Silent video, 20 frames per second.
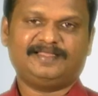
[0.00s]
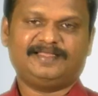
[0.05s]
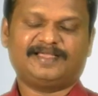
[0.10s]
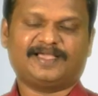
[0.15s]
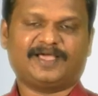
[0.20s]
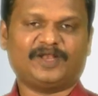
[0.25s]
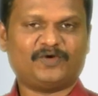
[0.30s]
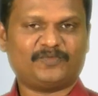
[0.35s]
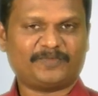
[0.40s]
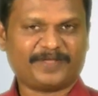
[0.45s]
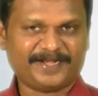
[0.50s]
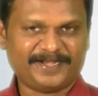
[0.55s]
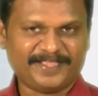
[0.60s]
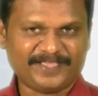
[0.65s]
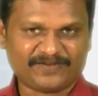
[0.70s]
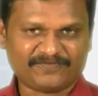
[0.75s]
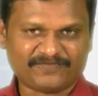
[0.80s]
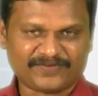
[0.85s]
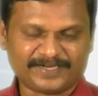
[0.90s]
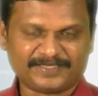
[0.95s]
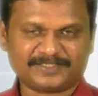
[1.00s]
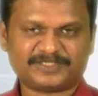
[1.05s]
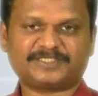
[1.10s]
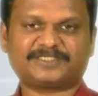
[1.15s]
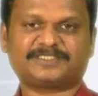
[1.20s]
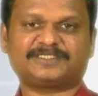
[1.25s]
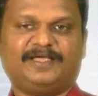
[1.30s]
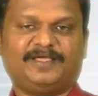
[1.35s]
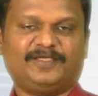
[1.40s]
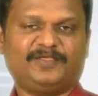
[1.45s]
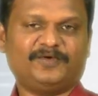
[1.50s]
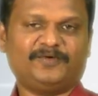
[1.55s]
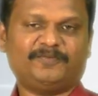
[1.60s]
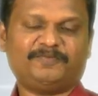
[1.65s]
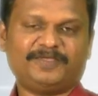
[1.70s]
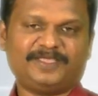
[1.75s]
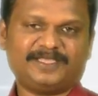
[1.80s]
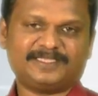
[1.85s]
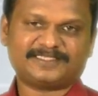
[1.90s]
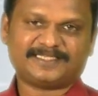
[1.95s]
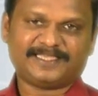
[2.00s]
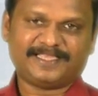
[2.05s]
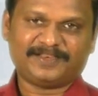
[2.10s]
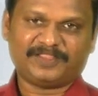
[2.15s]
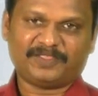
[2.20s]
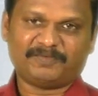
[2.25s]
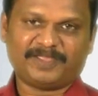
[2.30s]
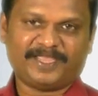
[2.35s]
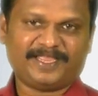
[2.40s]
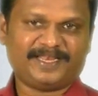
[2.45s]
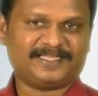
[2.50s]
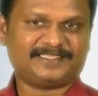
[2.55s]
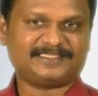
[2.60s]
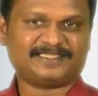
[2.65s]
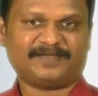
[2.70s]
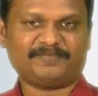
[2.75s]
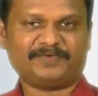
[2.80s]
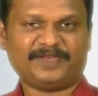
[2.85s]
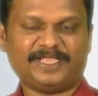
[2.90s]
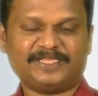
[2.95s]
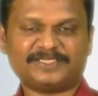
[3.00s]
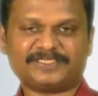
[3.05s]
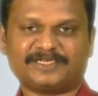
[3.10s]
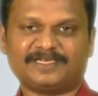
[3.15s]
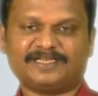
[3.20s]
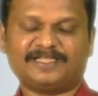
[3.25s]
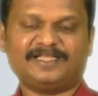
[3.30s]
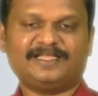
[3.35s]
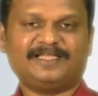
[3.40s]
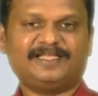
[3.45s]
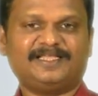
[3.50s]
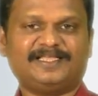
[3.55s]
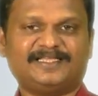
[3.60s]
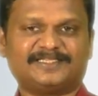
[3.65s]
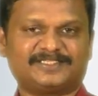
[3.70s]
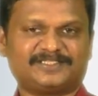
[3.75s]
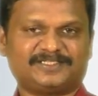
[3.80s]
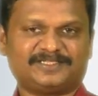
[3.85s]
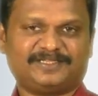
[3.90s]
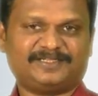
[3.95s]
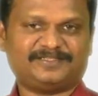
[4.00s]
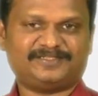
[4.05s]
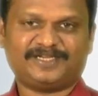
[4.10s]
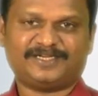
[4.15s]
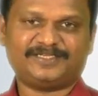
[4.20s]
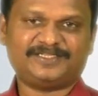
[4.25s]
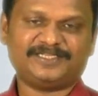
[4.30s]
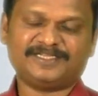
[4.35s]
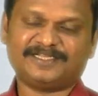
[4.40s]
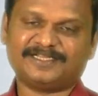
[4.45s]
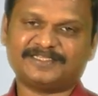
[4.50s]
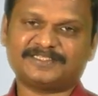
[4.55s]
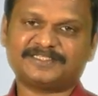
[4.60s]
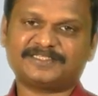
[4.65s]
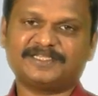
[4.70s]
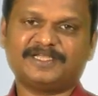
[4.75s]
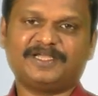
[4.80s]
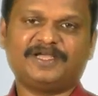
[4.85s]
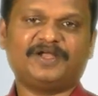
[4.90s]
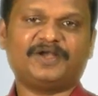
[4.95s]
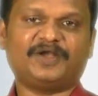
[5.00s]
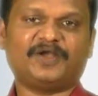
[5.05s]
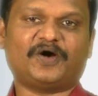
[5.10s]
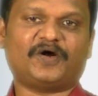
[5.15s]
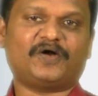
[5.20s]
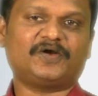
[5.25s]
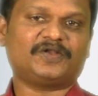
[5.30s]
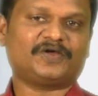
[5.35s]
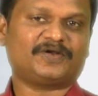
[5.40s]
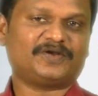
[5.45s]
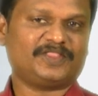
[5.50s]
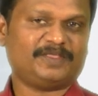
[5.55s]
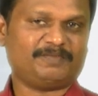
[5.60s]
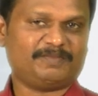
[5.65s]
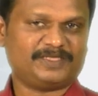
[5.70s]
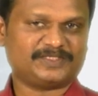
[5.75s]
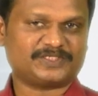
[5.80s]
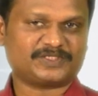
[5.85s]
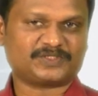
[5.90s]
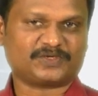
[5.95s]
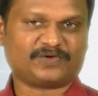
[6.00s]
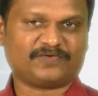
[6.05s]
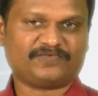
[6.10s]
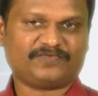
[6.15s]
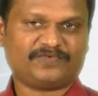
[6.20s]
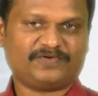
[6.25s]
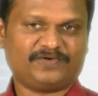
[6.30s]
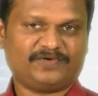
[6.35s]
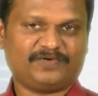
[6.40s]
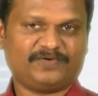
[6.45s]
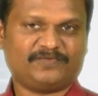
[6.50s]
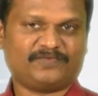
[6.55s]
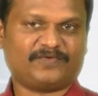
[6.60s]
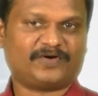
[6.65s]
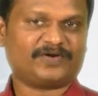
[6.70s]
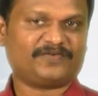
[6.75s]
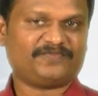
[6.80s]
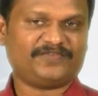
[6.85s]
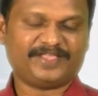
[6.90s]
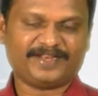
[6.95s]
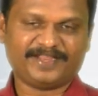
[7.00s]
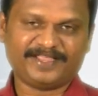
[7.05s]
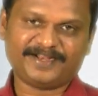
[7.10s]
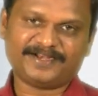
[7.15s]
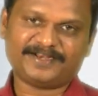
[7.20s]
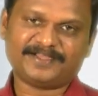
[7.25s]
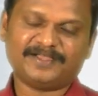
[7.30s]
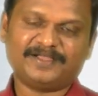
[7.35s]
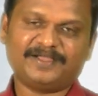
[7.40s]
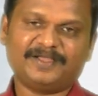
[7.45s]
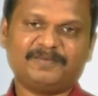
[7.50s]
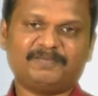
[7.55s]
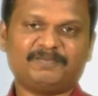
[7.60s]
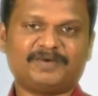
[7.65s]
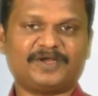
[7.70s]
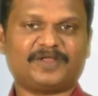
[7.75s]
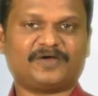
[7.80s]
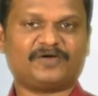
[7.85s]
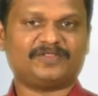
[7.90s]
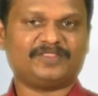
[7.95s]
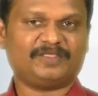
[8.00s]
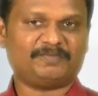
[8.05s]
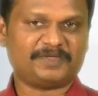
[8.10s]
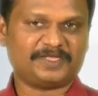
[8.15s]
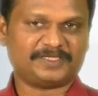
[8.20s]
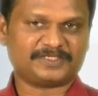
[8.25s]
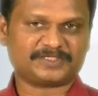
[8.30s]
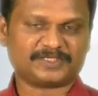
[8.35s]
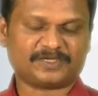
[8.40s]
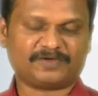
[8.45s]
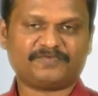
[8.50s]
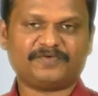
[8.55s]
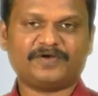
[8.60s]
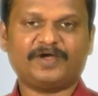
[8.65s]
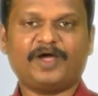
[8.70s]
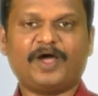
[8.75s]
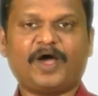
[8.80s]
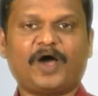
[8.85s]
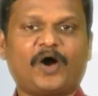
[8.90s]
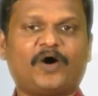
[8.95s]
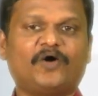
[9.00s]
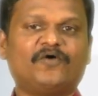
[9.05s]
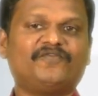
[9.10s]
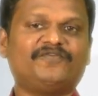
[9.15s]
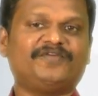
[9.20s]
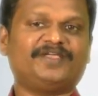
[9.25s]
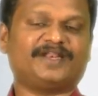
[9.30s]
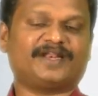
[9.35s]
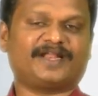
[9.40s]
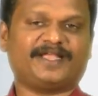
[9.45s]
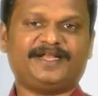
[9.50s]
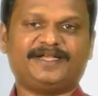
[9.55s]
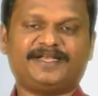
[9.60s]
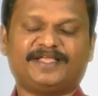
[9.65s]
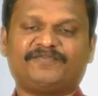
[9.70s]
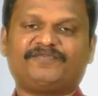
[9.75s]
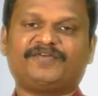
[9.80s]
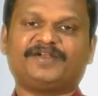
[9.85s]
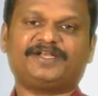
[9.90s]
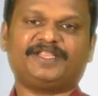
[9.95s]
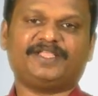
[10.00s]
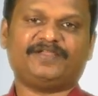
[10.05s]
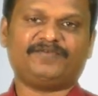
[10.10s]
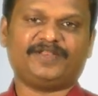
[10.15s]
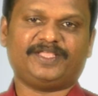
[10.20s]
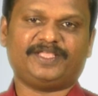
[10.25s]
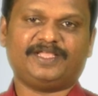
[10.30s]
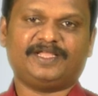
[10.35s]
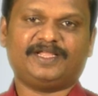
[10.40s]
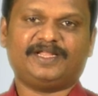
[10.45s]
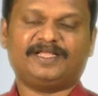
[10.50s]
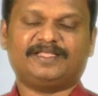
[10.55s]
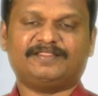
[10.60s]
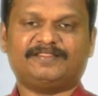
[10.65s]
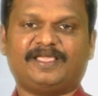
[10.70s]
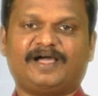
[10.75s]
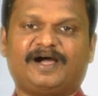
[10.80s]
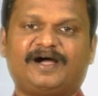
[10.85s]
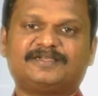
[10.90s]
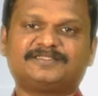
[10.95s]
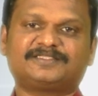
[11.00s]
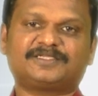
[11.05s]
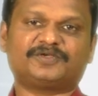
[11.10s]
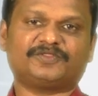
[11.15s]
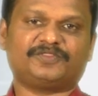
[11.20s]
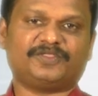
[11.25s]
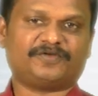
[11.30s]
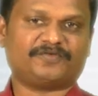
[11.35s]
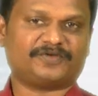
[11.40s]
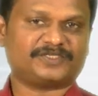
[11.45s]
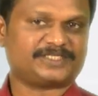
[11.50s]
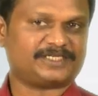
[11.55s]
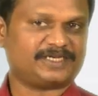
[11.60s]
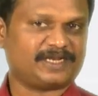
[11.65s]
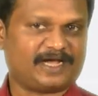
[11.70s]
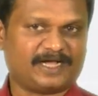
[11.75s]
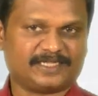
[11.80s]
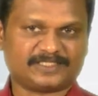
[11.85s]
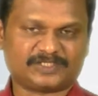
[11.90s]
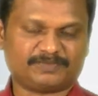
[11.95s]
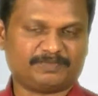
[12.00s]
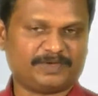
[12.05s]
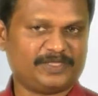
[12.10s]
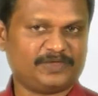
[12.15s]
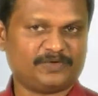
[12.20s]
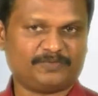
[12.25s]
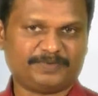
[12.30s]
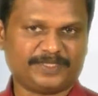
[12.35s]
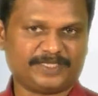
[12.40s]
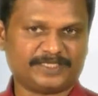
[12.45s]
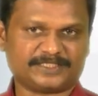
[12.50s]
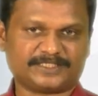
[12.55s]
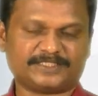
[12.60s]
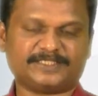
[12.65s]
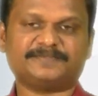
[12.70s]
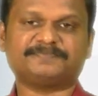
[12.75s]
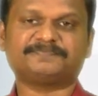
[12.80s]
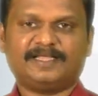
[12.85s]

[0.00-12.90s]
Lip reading: Hello my dear friends, UPSC in the main examination is judging us not on the basis of what we read but on the basis of how we write effectively the answer to the question asked by UPSC.